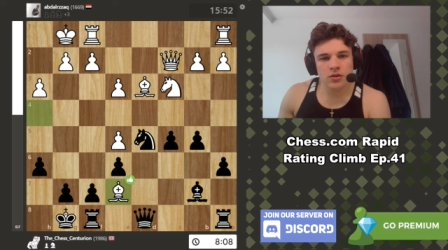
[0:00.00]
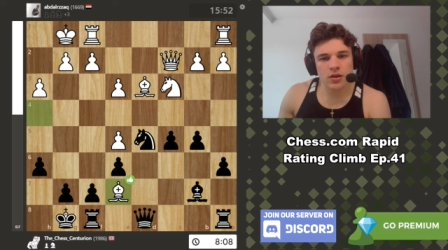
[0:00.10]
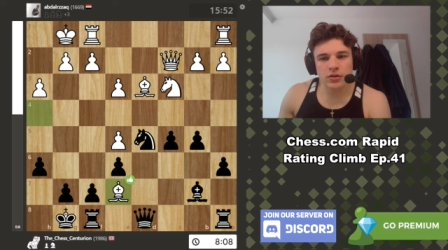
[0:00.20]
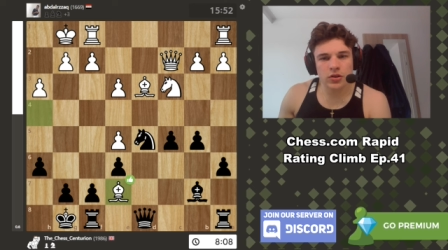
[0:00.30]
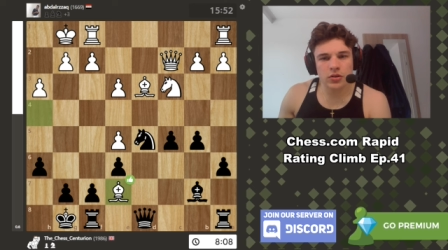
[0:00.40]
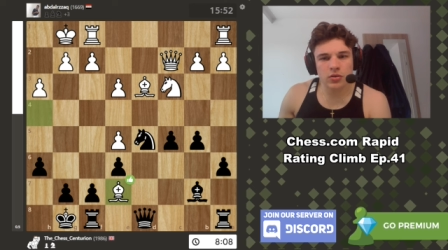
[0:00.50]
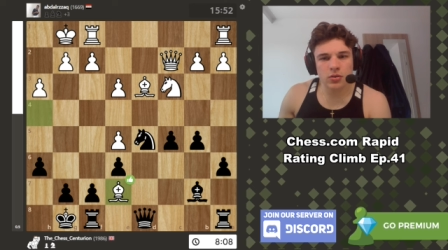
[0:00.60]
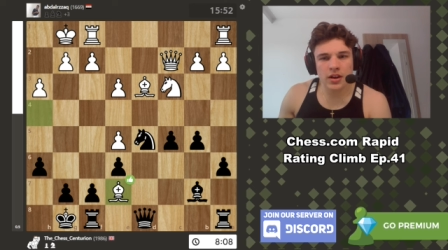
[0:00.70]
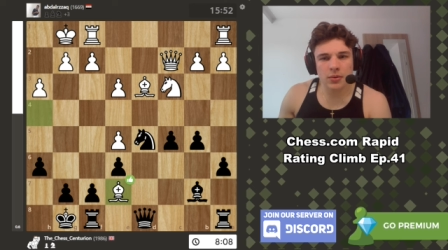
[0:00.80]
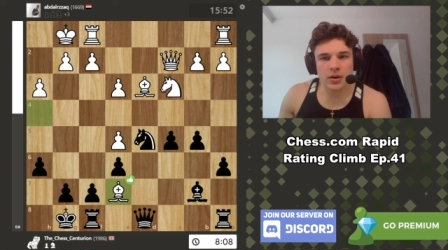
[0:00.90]
So
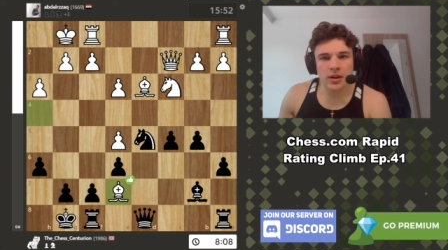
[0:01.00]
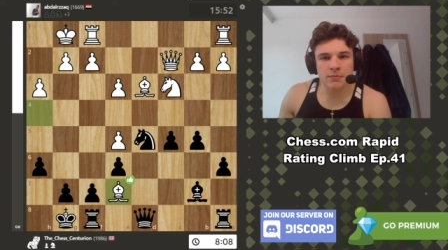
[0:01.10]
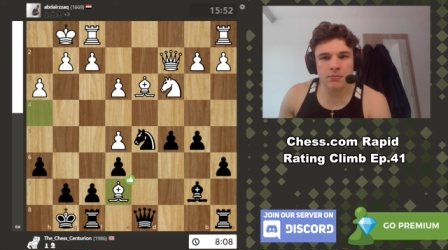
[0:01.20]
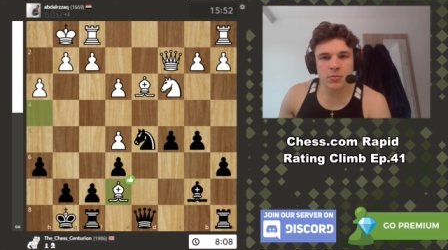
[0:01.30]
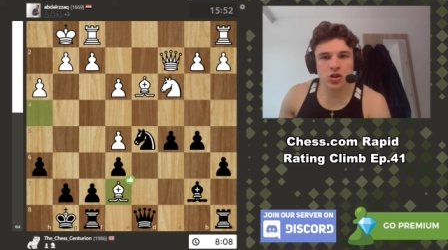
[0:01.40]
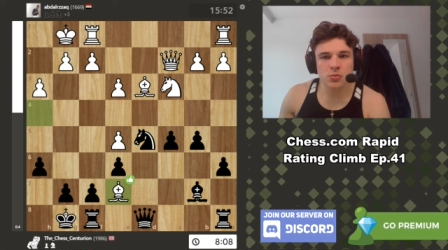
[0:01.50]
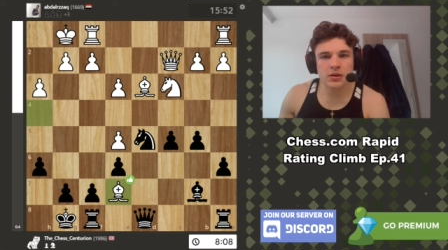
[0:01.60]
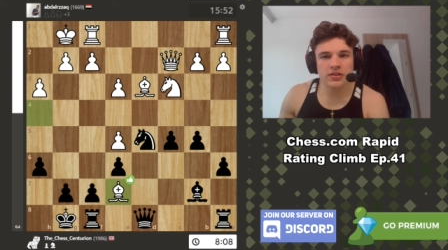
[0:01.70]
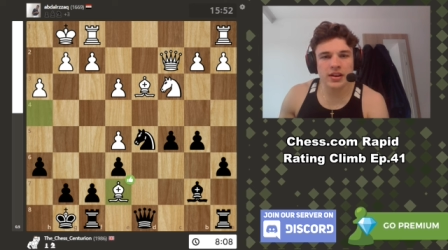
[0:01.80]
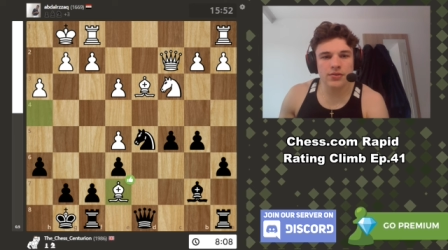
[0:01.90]
anyway, bishop e
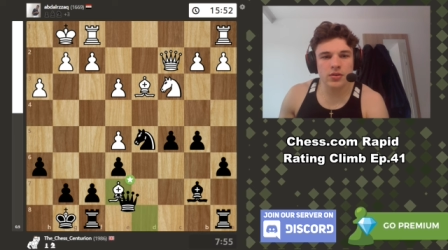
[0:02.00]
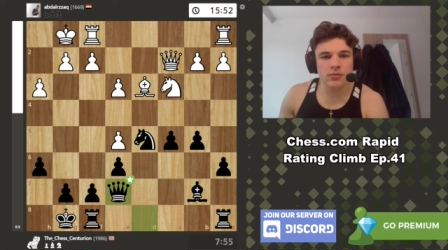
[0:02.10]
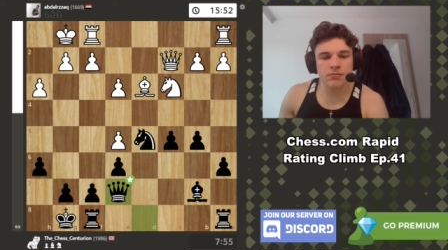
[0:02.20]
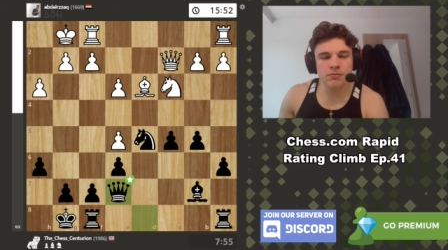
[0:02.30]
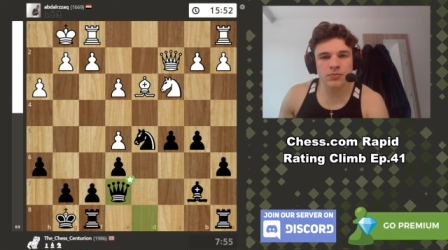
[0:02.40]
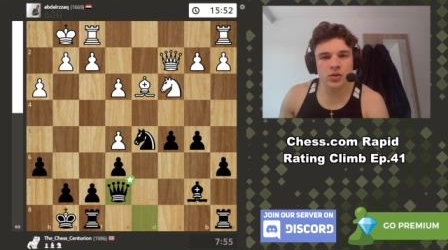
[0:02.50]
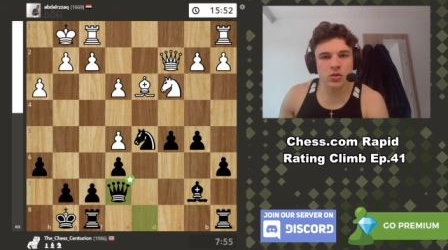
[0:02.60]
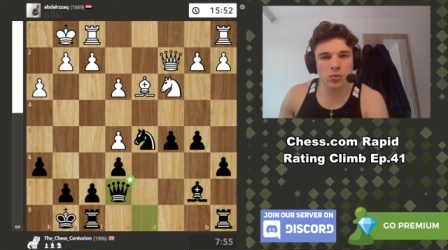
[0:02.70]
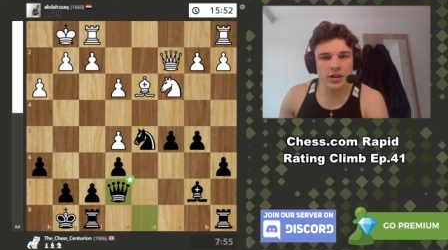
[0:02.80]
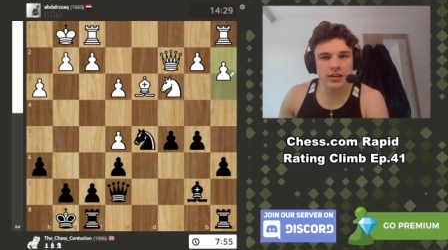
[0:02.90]
seven,
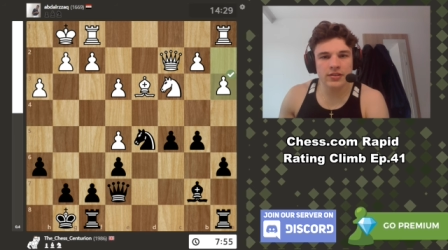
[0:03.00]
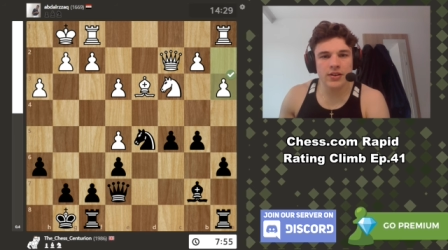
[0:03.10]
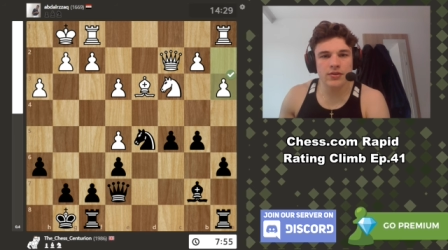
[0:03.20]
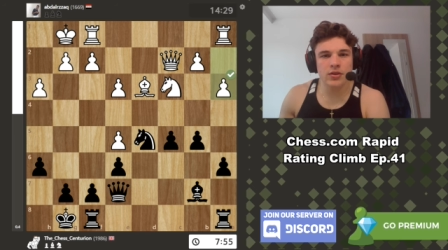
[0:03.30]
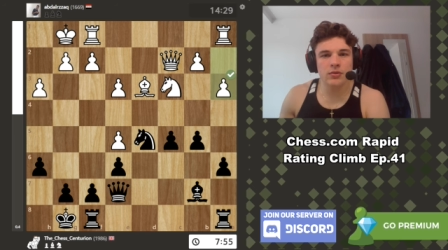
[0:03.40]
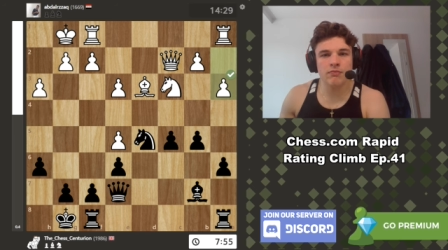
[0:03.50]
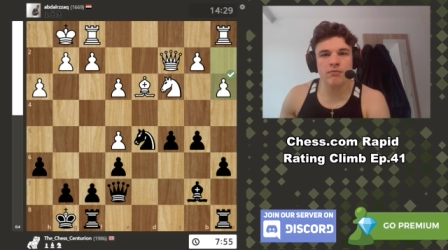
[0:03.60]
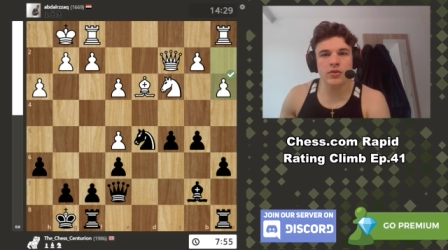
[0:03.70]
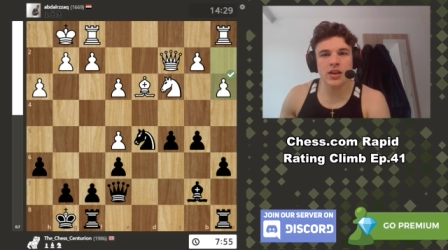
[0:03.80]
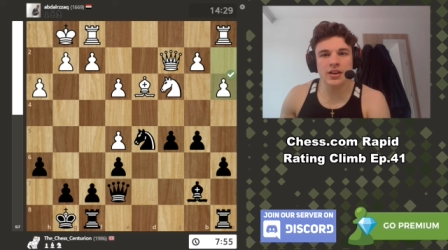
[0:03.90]
queen e seven,
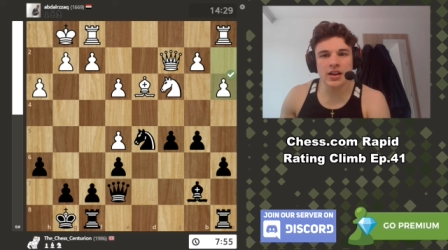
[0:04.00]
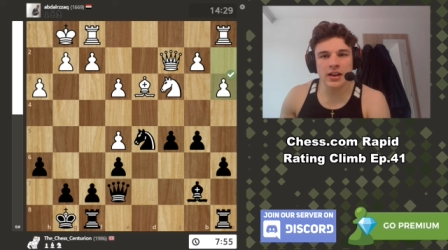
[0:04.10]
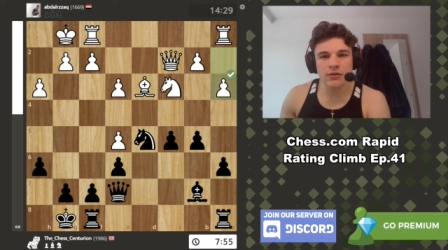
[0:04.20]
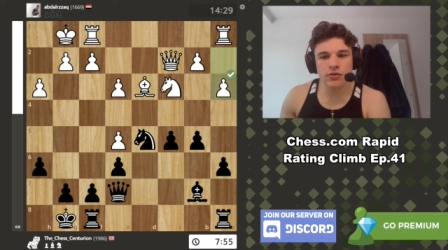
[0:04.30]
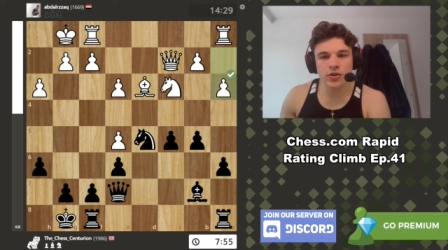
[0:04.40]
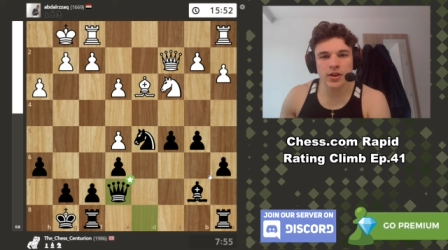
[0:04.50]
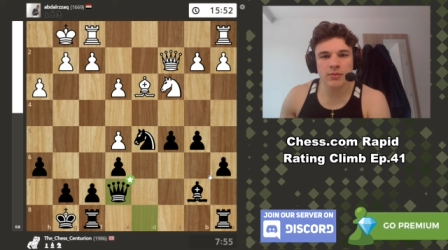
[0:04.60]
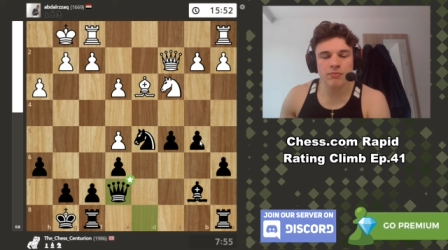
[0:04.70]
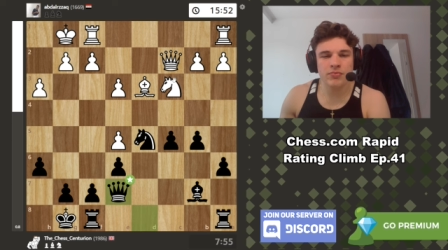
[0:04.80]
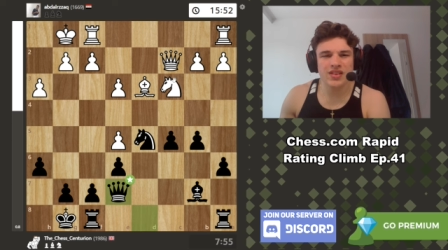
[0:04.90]
and a three.
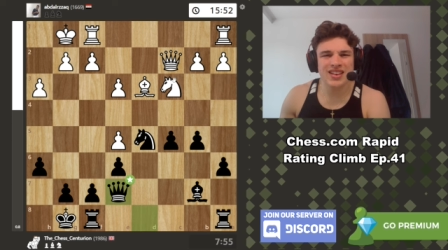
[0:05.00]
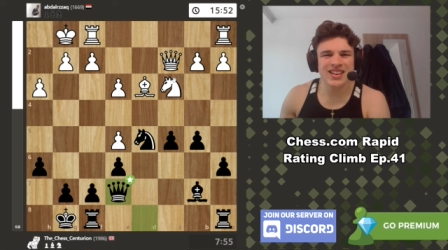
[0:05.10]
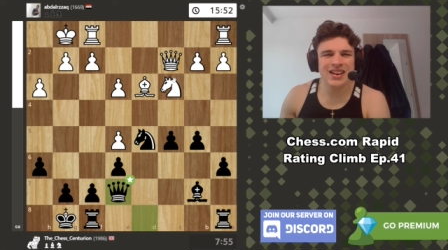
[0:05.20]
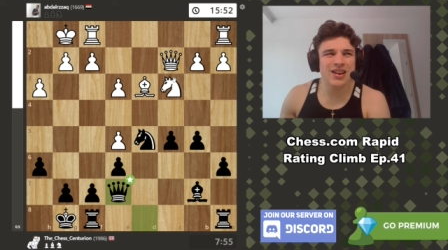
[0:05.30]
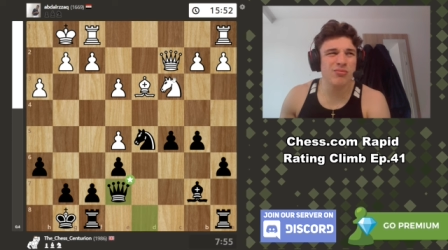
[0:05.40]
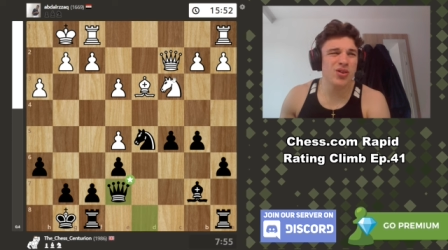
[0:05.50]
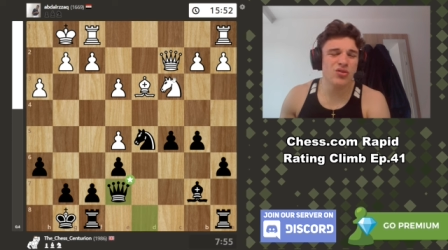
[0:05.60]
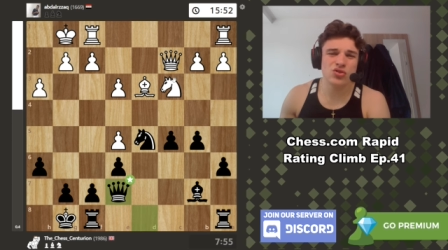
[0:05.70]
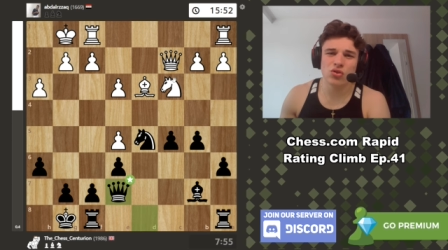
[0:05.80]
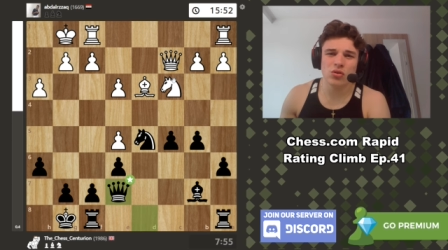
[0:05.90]
I'm not
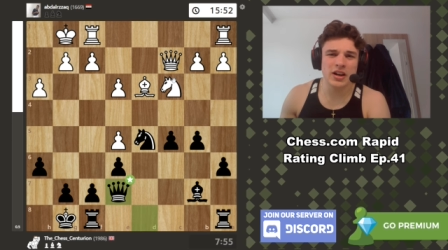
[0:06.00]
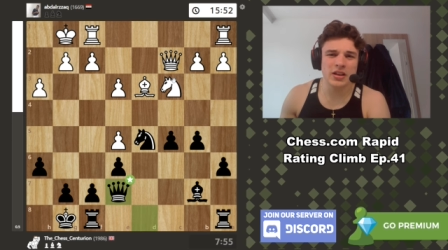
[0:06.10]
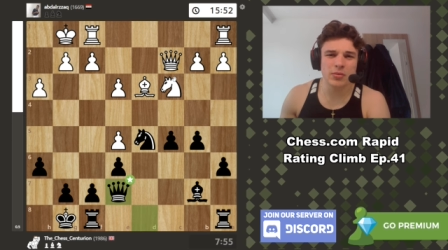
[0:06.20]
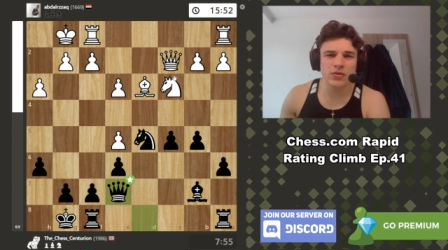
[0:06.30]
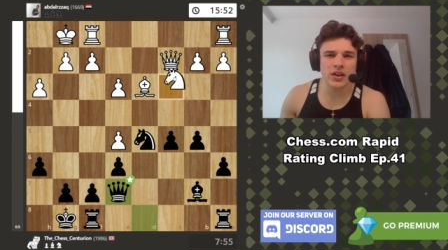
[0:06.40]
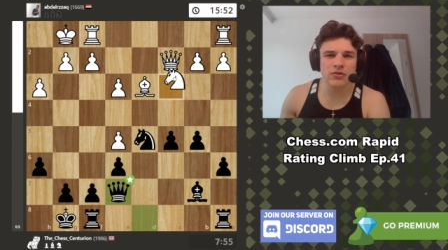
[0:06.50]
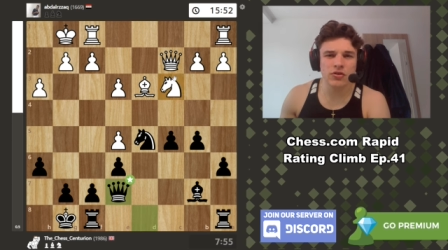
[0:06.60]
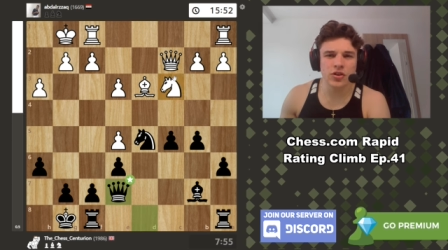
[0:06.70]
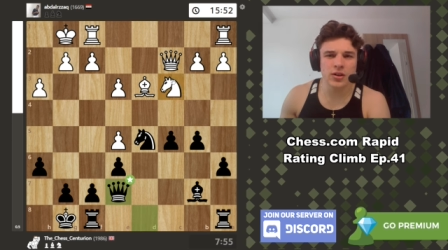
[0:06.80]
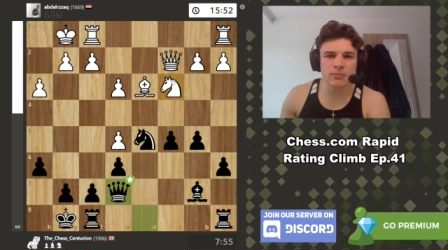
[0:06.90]
sure about the move a
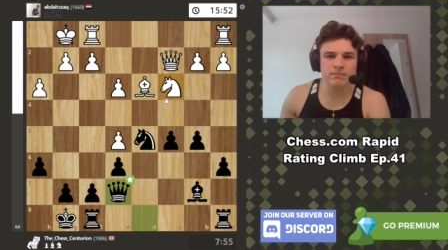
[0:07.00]
three.